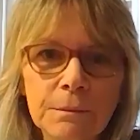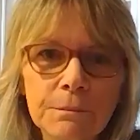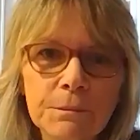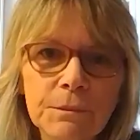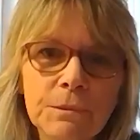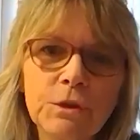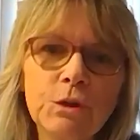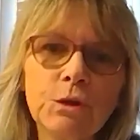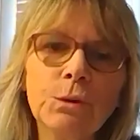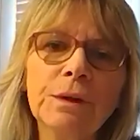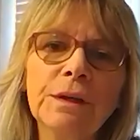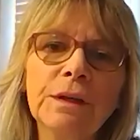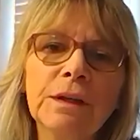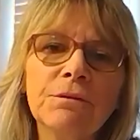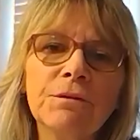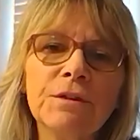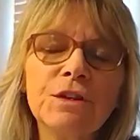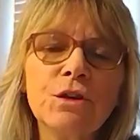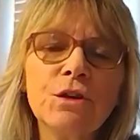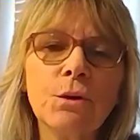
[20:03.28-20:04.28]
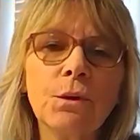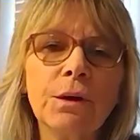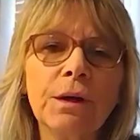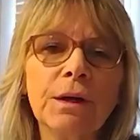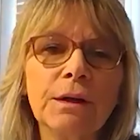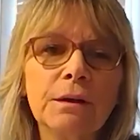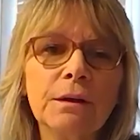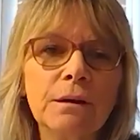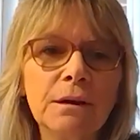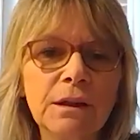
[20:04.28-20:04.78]
do an
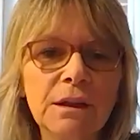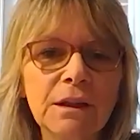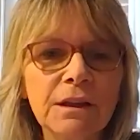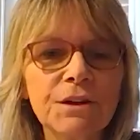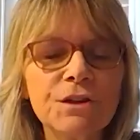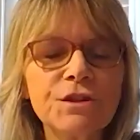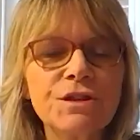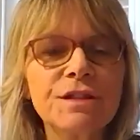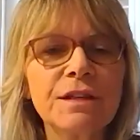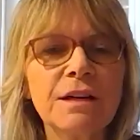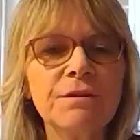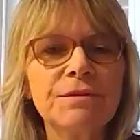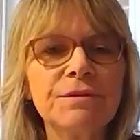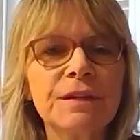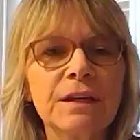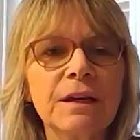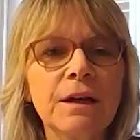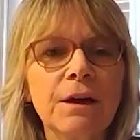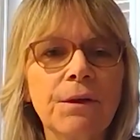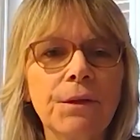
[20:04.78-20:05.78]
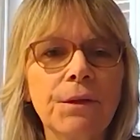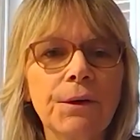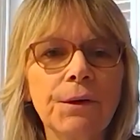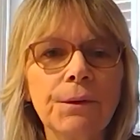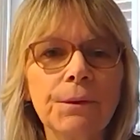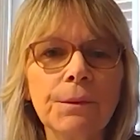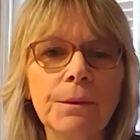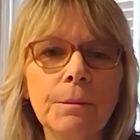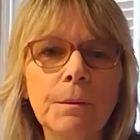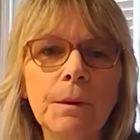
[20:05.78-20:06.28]
inventory, get your stuff
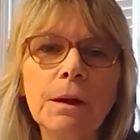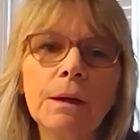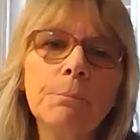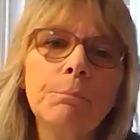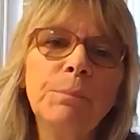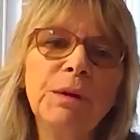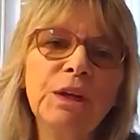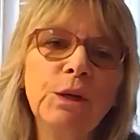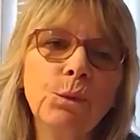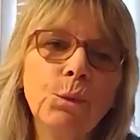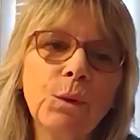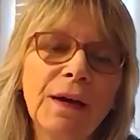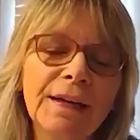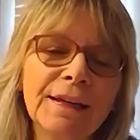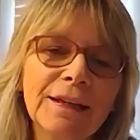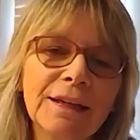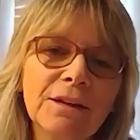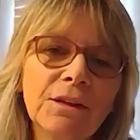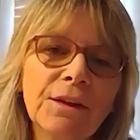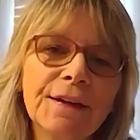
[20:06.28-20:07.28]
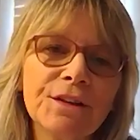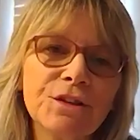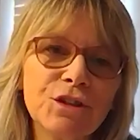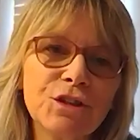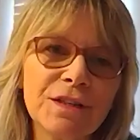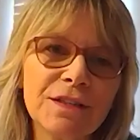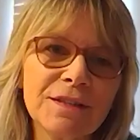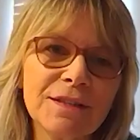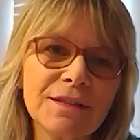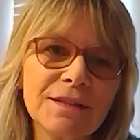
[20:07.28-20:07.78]
together, be ready, like
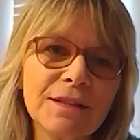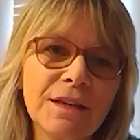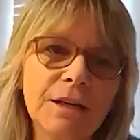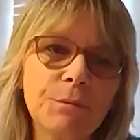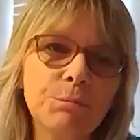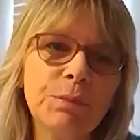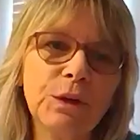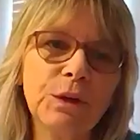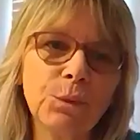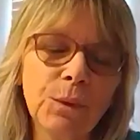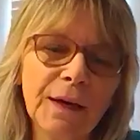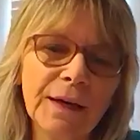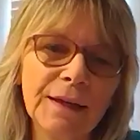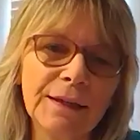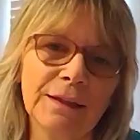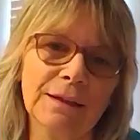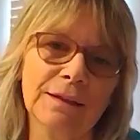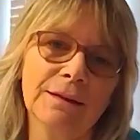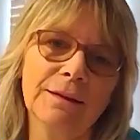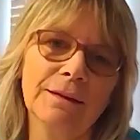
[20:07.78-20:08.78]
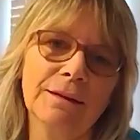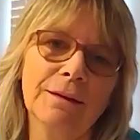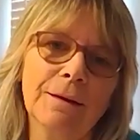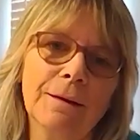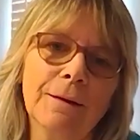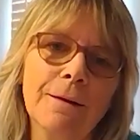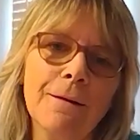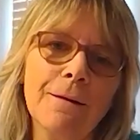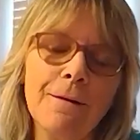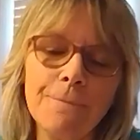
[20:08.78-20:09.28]
Jesus said, be ready.
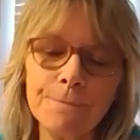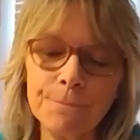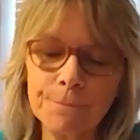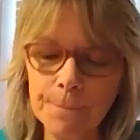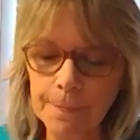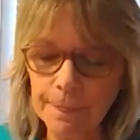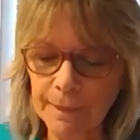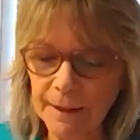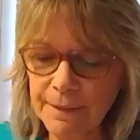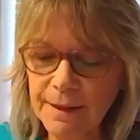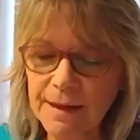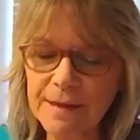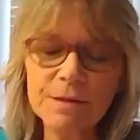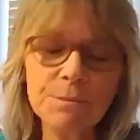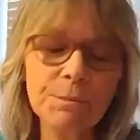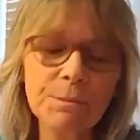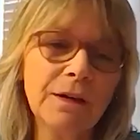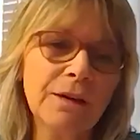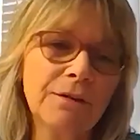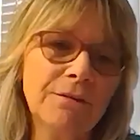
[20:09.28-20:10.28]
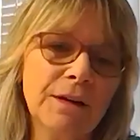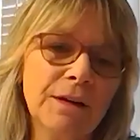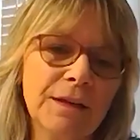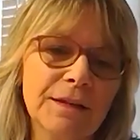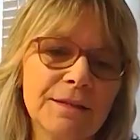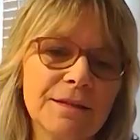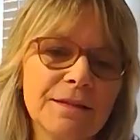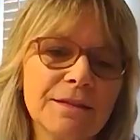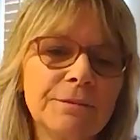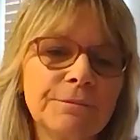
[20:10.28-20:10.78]
That's my
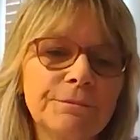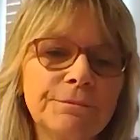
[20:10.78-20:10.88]
advice.